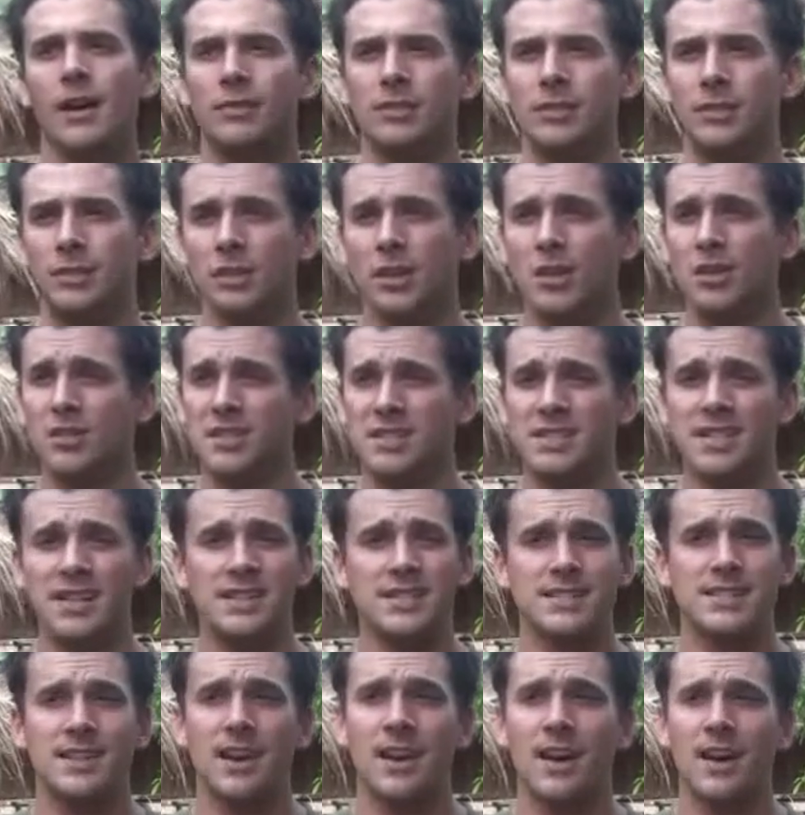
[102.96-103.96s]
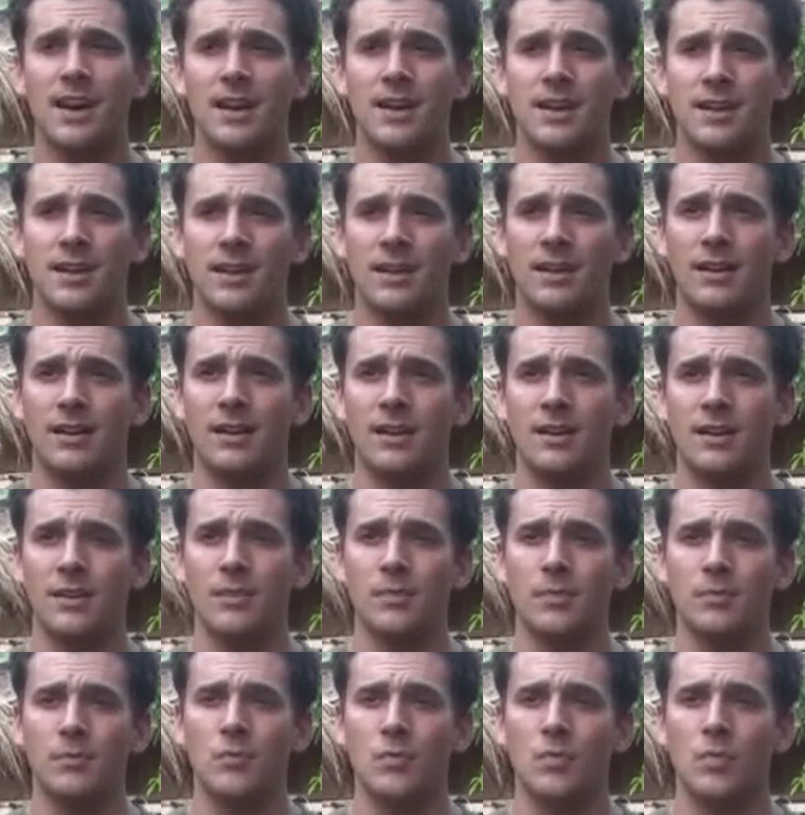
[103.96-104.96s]
The lowest I saw
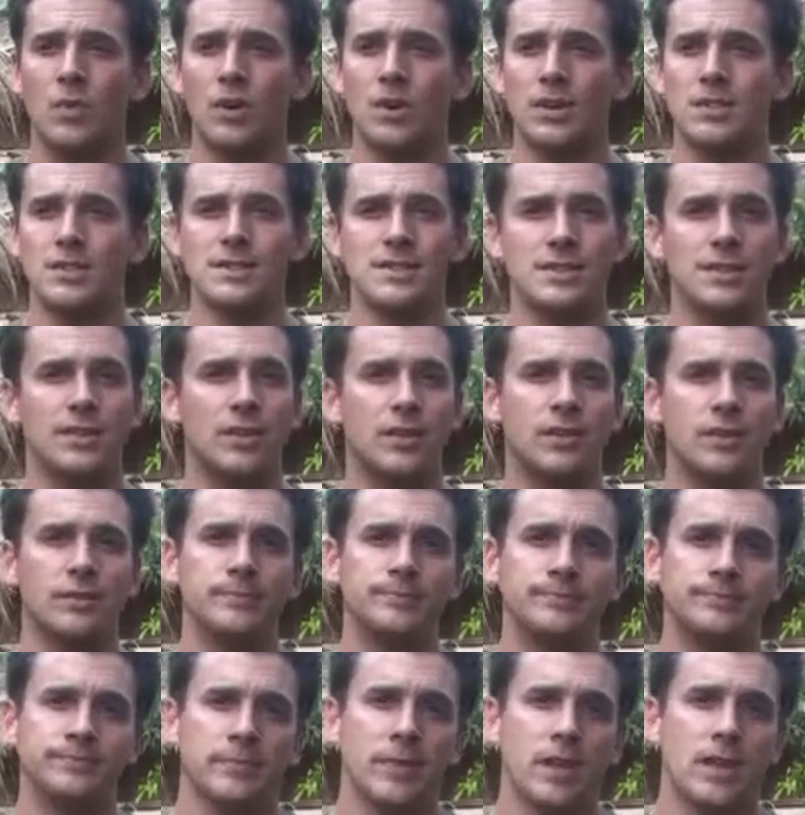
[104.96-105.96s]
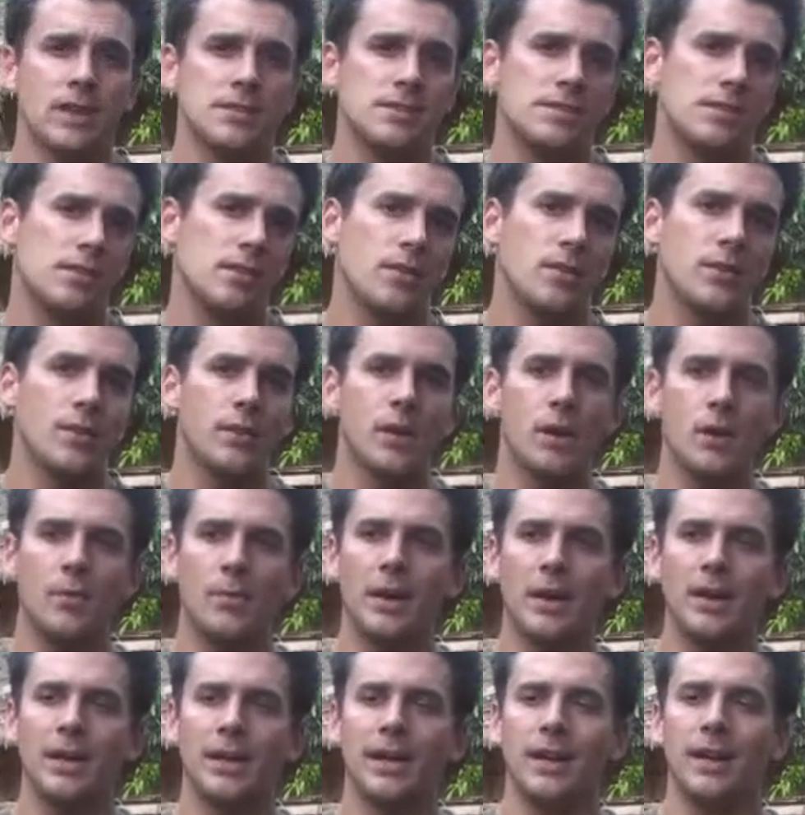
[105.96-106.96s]
was zero, so no
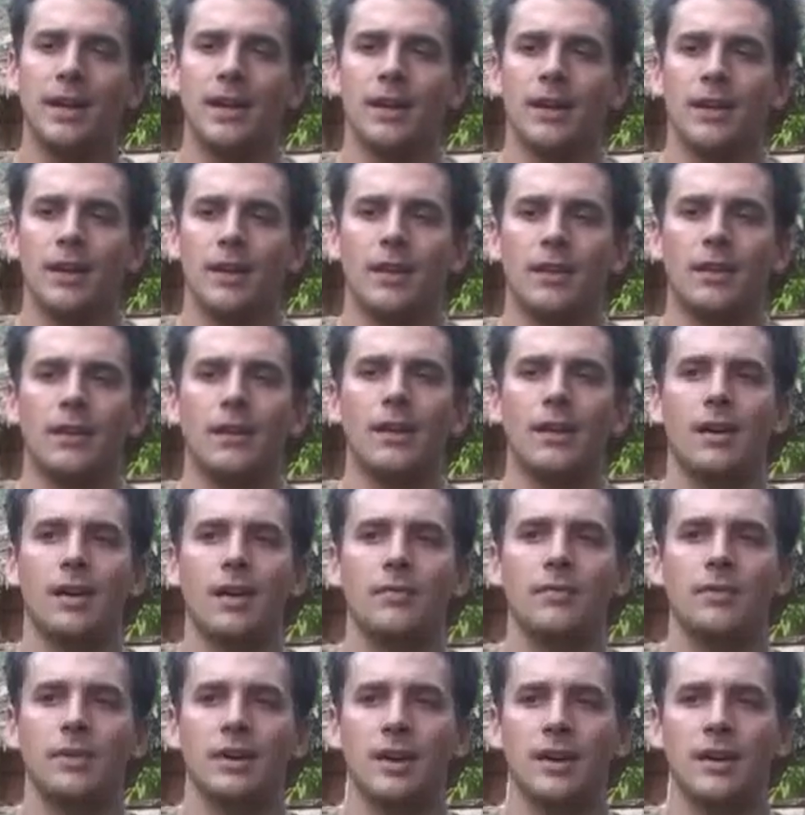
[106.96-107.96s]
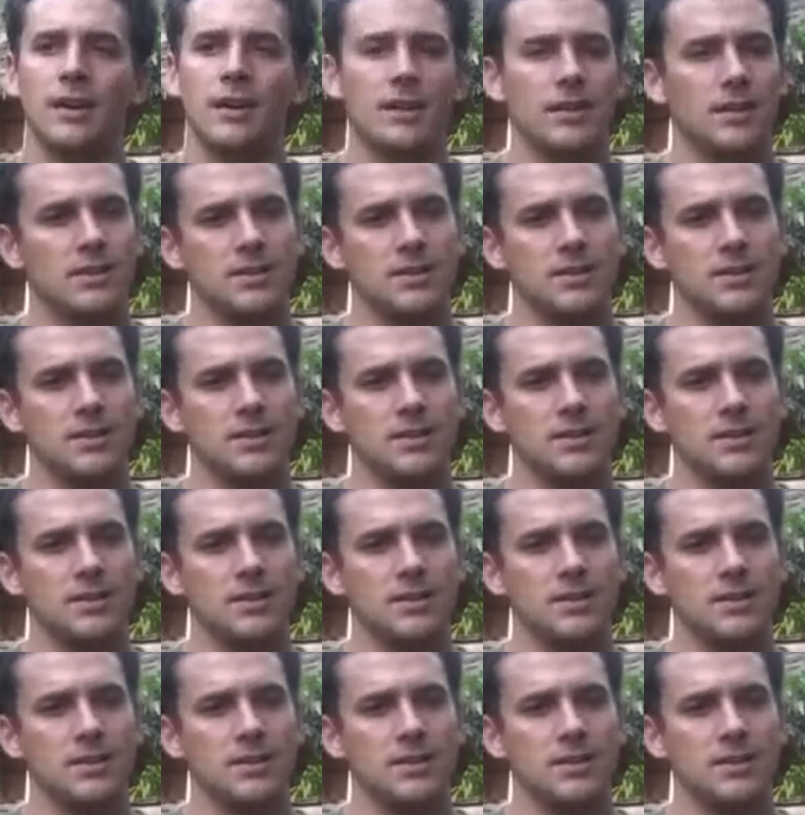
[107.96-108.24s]
money every year.